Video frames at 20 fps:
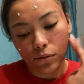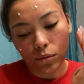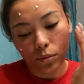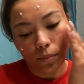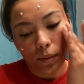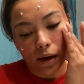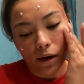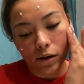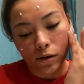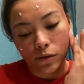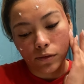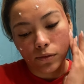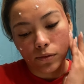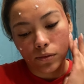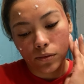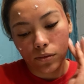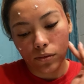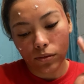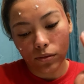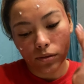full
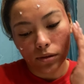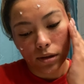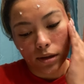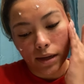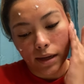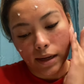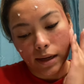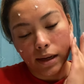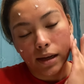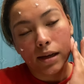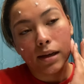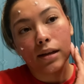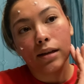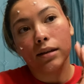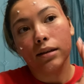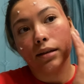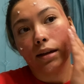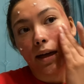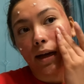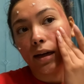powerful
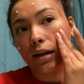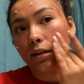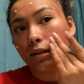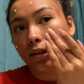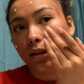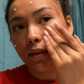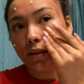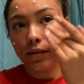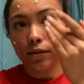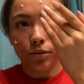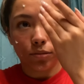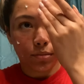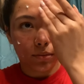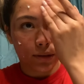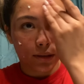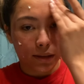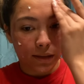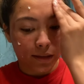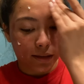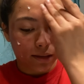actives
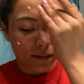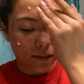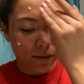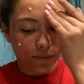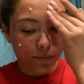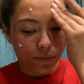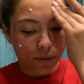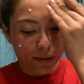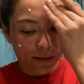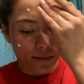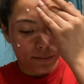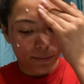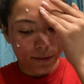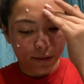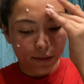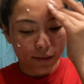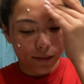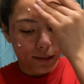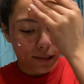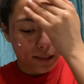like vitamin
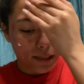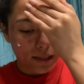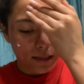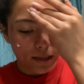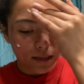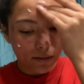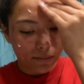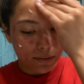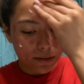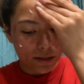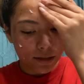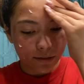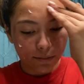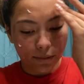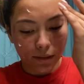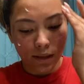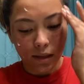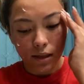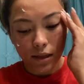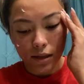C,
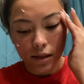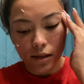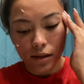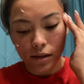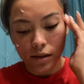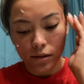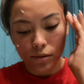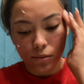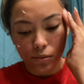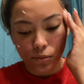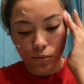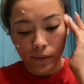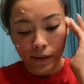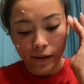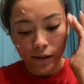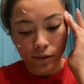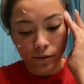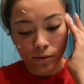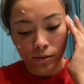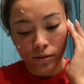vitamin E,
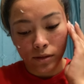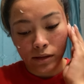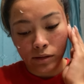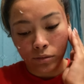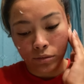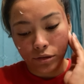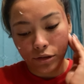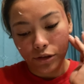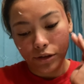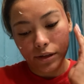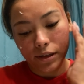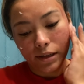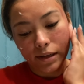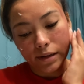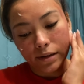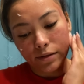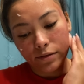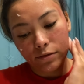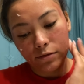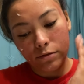retinol
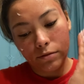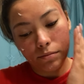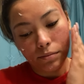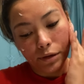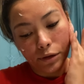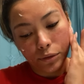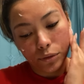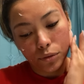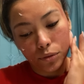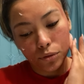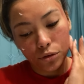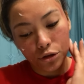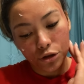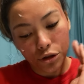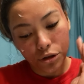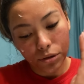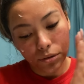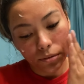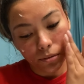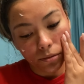alternative,
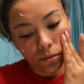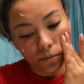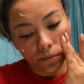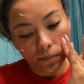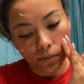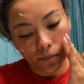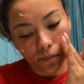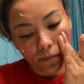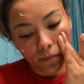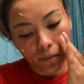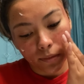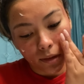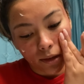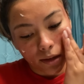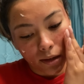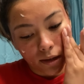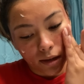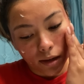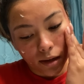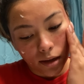bakuchiol.
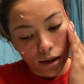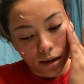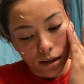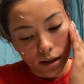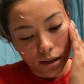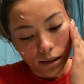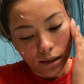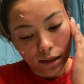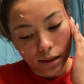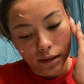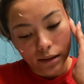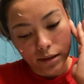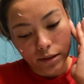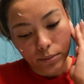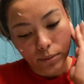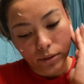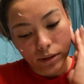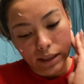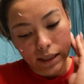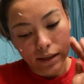And then this
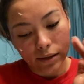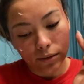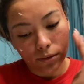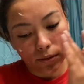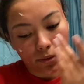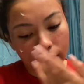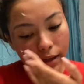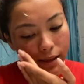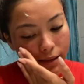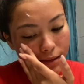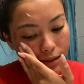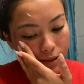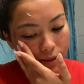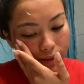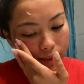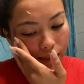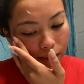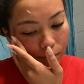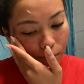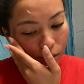botanical has the
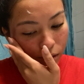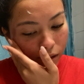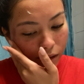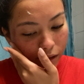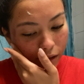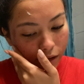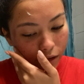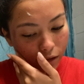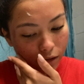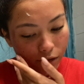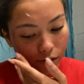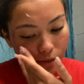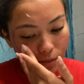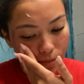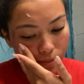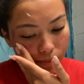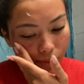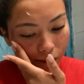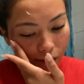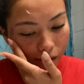same molecular
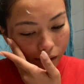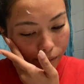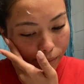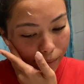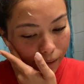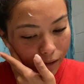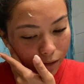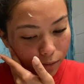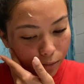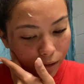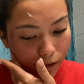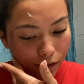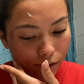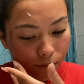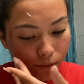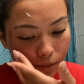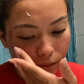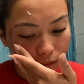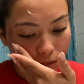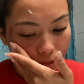makeup as
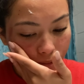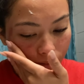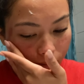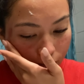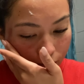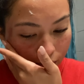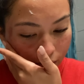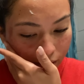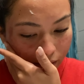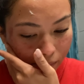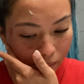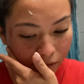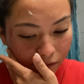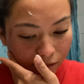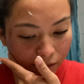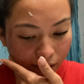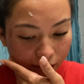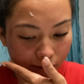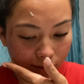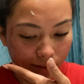retinoids and the same
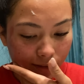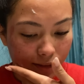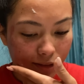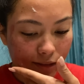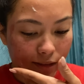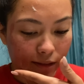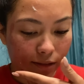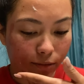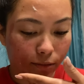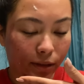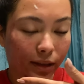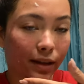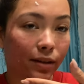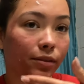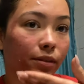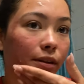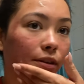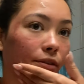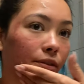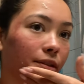effect on the skin without
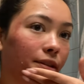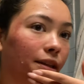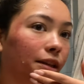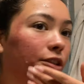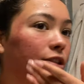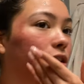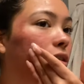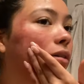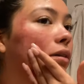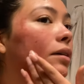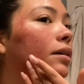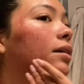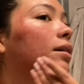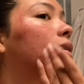irritation.